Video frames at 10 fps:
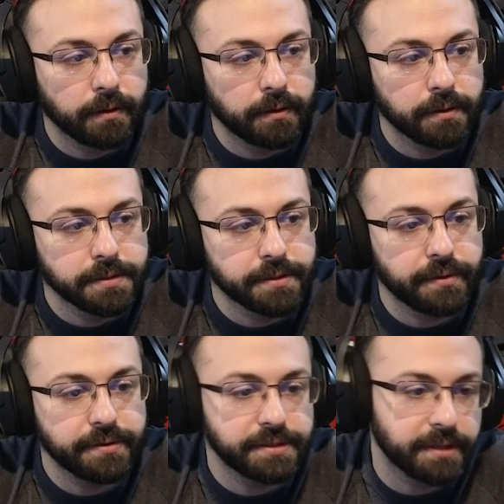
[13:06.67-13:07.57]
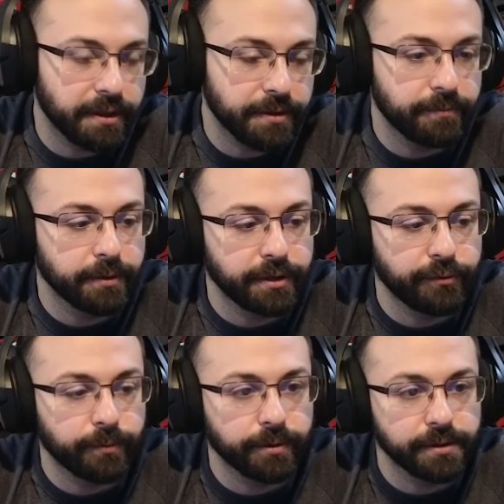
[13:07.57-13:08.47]
So there's nothing really
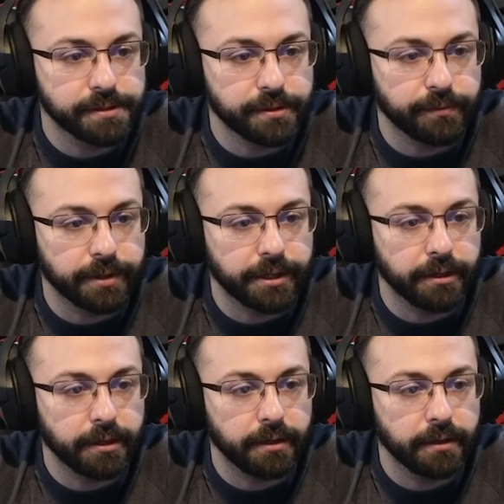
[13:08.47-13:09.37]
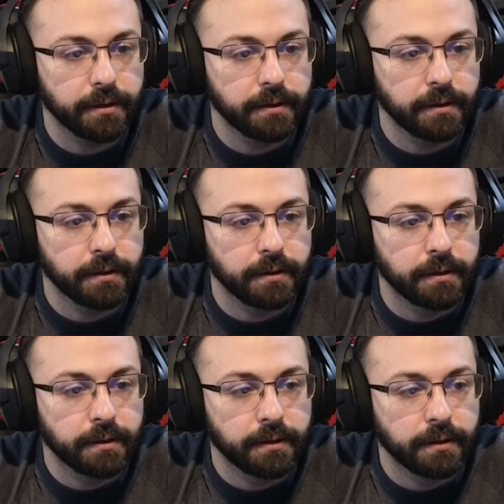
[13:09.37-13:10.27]
for us over here.
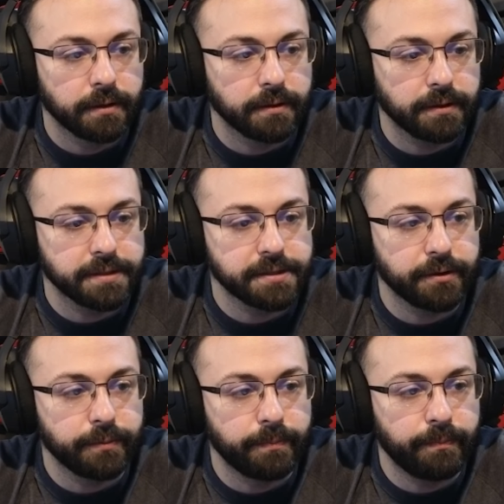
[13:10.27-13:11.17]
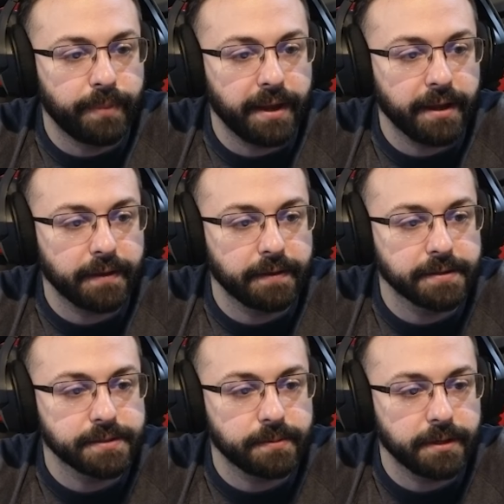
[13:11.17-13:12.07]
Let's go back
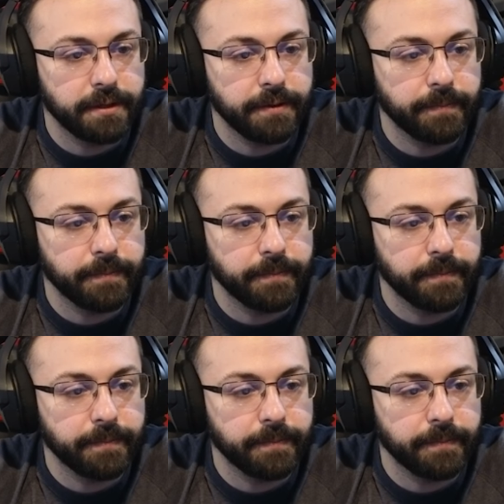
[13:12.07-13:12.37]
this way.